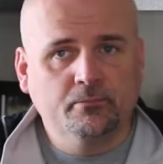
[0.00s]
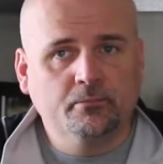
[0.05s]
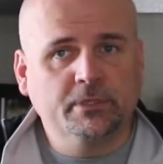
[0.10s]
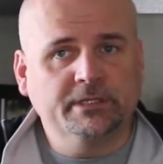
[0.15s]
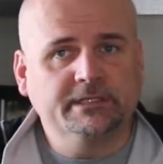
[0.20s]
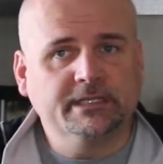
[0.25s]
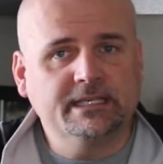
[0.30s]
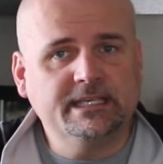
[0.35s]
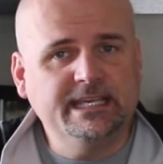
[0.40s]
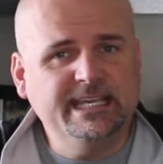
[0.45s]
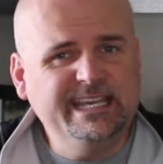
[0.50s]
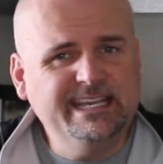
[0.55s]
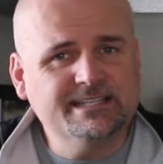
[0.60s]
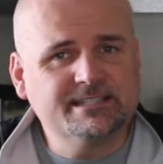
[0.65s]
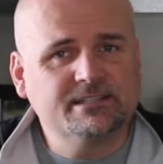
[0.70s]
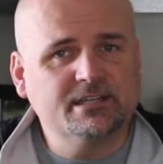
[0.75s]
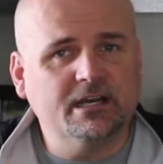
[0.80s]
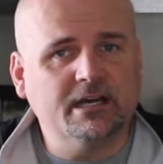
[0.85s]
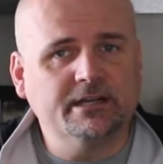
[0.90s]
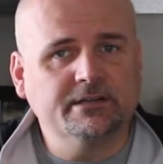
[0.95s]
But the key
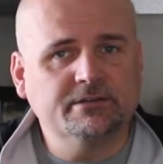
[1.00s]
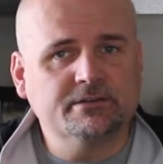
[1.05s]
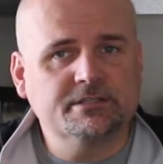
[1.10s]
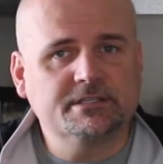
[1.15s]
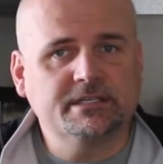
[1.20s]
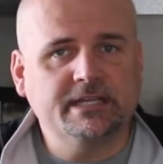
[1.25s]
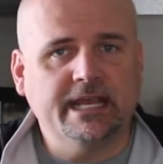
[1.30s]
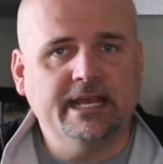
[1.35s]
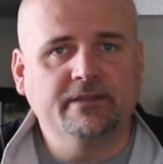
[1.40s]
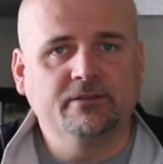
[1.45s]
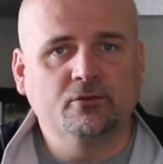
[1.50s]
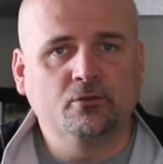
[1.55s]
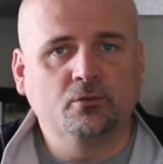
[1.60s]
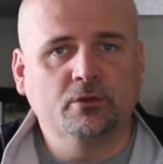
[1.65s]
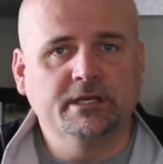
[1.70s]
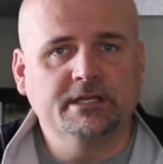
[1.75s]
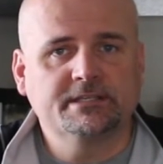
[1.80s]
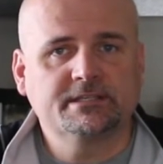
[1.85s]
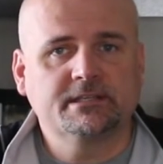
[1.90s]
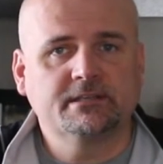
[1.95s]
is to understand the
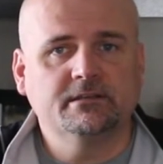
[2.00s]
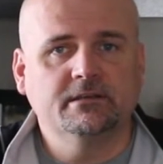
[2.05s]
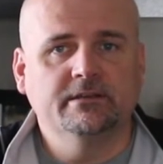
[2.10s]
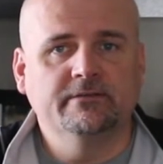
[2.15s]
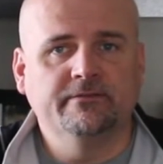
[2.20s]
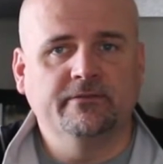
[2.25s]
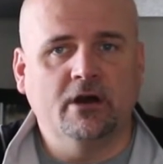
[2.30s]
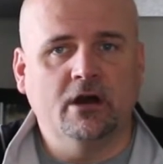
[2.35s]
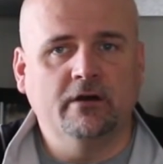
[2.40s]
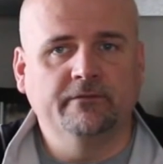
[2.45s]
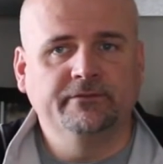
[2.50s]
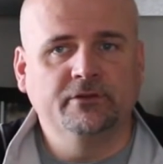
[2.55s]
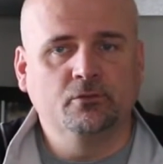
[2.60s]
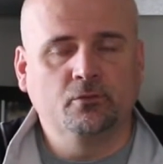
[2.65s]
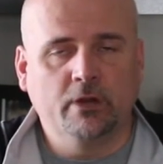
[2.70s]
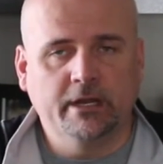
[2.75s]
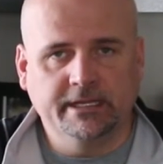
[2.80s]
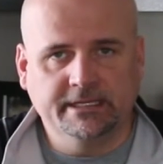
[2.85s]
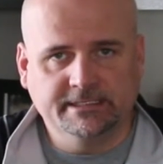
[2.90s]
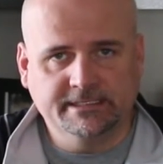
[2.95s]
risk involved in
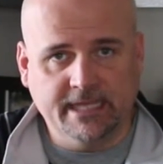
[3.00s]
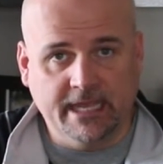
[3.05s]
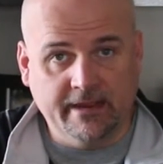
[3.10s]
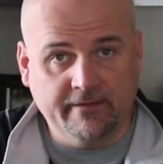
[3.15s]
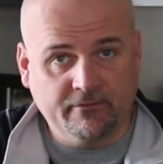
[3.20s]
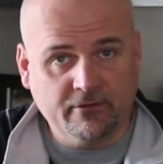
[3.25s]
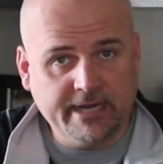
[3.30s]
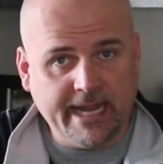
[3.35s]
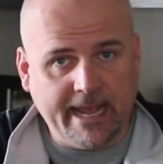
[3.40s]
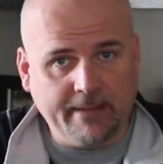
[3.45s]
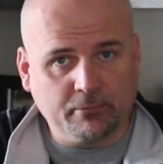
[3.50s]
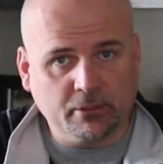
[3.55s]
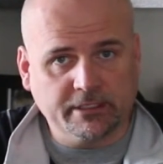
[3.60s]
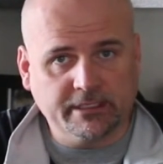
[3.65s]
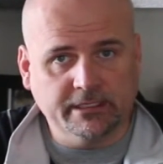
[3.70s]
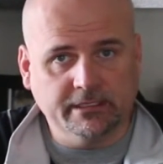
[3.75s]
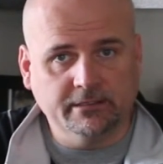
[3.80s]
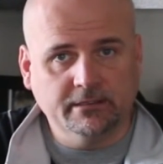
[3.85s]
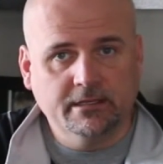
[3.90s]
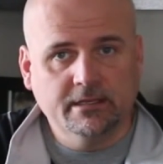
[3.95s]
renting to every
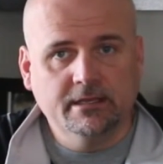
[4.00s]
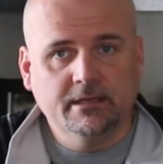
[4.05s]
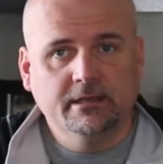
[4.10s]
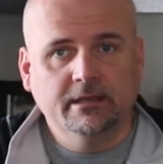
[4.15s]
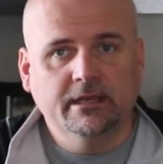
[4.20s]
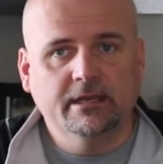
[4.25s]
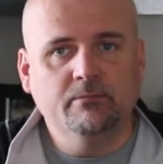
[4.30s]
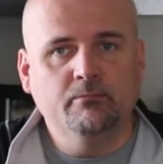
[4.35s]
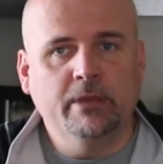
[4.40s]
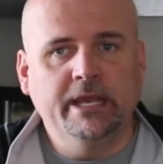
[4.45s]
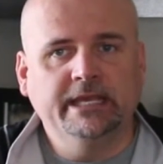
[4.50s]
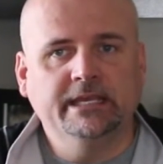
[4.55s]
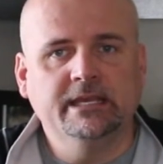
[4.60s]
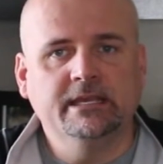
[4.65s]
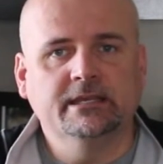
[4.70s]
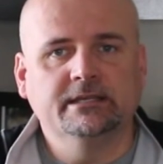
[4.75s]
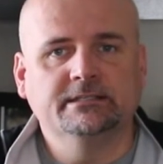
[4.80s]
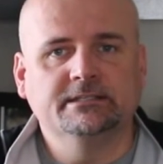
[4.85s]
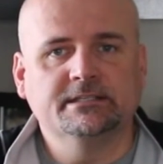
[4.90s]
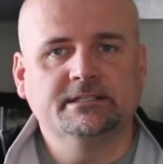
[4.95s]
applicant and
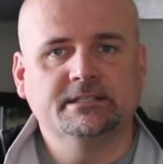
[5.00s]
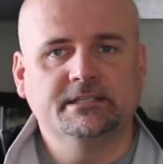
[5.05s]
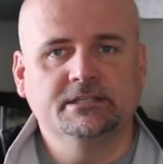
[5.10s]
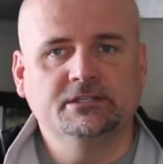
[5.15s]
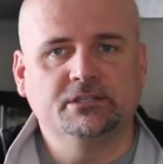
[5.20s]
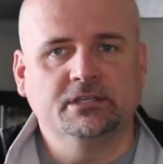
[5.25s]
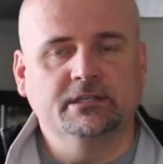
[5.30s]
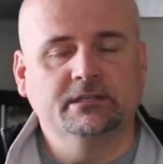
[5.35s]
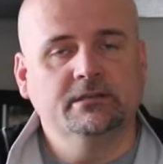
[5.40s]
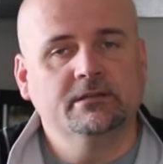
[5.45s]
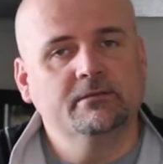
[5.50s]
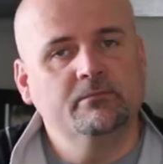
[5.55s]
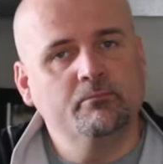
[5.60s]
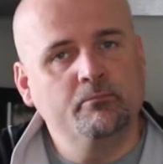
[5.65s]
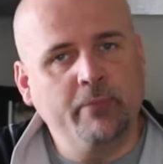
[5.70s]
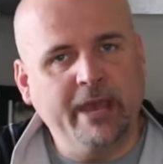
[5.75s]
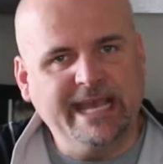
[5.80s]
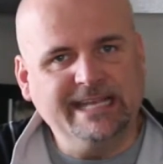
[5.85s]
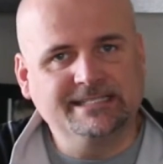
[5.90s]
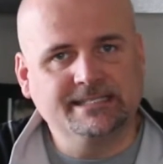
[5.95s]
making a decision
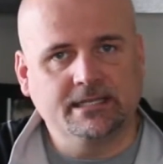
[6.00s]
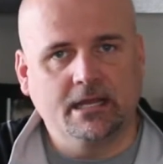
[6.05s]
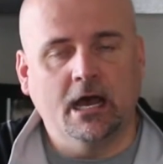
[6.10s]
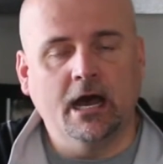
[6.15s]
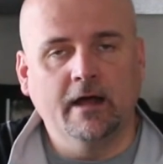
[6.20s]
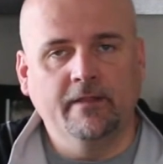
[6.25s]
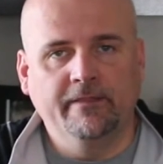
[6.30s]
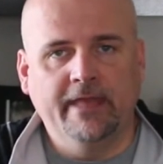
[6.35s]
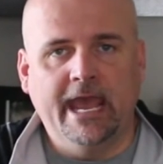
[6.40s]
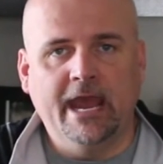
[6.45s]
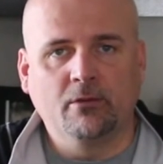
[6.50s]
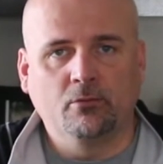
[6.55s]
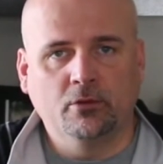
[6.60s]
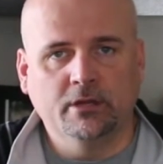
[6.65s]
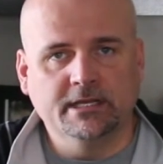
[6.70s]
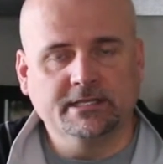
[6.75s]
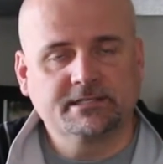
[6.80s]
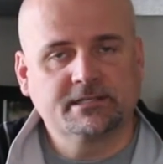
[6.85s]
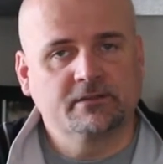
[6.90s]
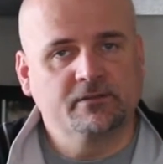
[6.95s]
based on that
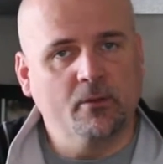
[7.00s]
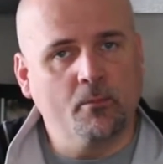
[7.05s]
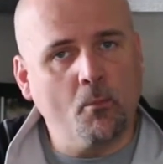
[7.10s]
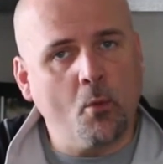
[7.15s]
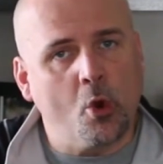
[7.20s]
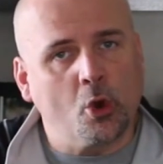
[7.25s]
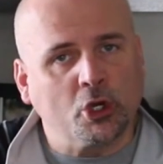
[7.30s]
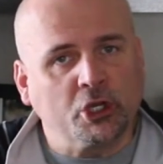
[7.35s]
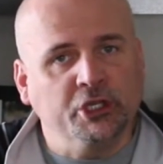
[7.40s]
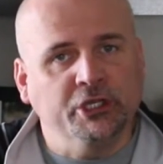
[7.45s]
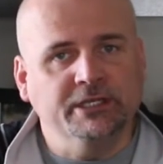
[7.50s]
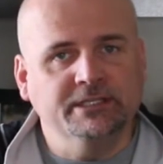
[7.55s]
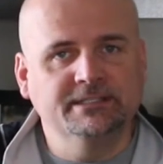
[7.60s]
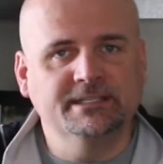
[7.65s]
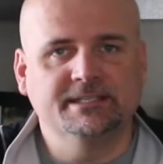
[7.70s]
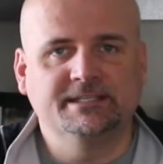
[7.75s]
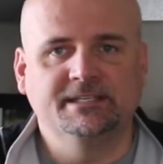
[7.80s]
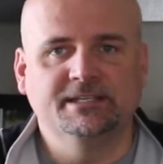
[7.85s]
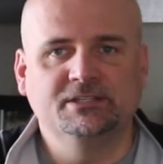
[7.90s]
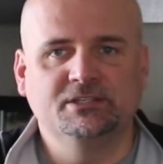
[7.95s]
risk. The more good
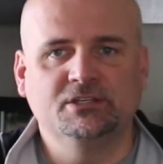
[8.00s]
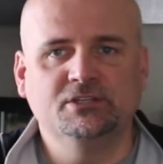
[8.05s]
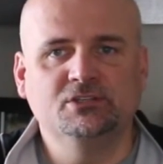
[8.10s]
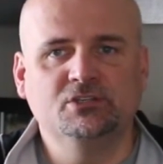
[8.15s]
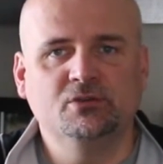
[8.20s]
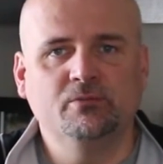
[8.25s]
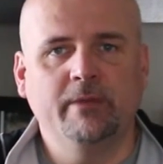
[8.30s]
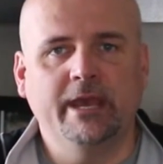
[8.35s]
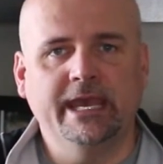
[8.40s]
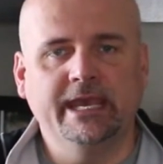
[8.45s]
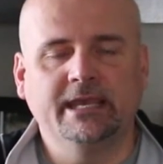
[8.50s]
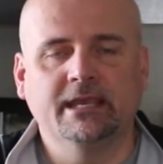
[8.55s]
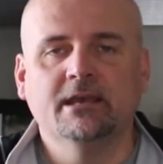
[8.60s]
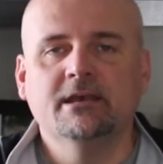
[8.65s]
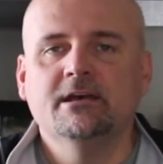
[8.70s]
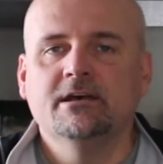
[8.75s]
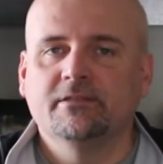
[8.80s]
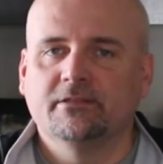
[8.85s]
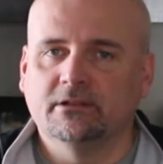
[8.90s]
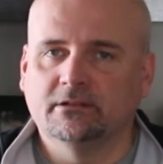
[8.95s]
decisions you make,
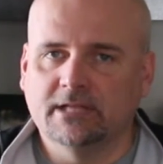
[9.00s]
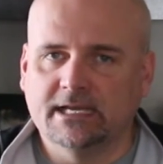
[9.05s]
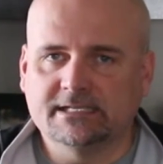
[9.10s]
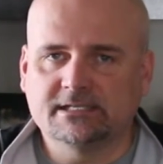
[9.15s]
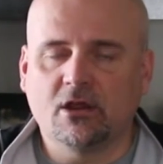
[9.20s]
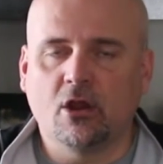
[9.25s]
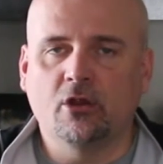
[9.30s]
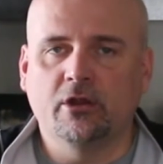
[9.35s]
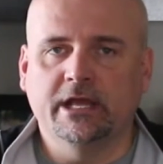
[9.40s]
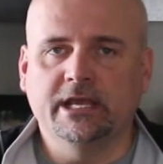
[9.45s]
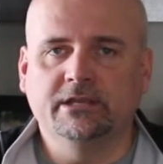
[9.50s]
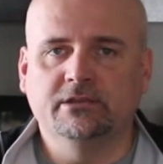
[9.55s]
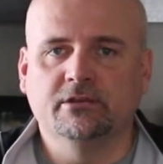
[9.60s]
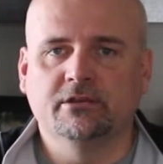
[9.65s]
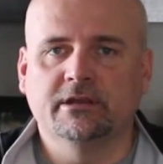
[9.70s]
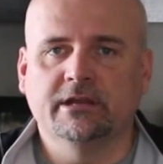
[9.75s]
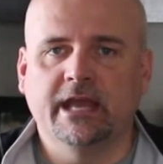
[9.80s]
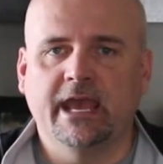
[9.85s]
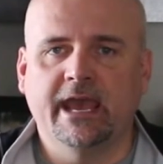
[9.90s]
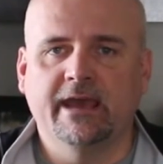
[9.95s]
the less heartache
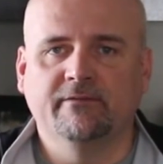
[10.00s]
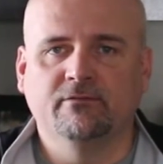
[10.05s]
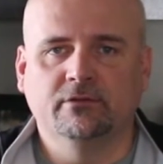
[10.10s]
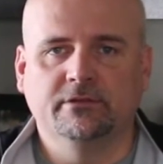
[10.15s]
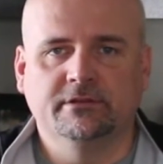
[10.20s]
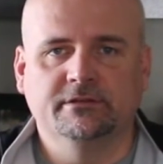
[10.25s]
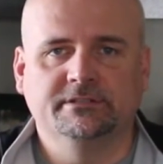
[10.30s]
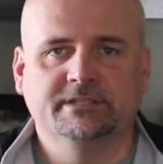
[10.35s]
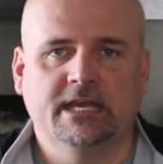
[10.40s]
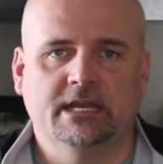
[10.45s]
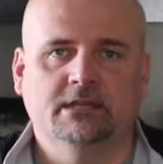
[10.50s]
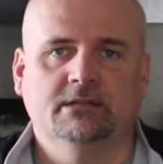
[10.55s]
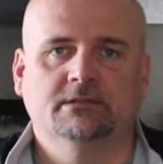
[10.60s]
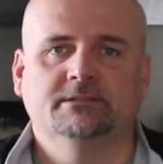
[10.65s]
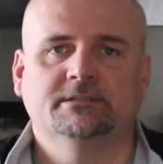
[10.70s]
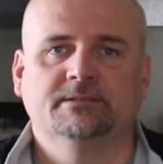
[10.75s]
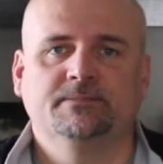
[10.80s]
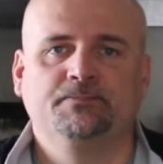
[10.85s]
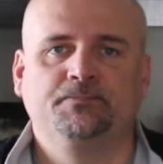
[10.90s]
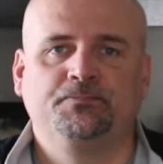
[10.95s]
you're going to have with your
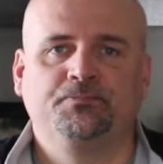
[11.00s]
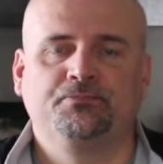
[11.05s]
tenants.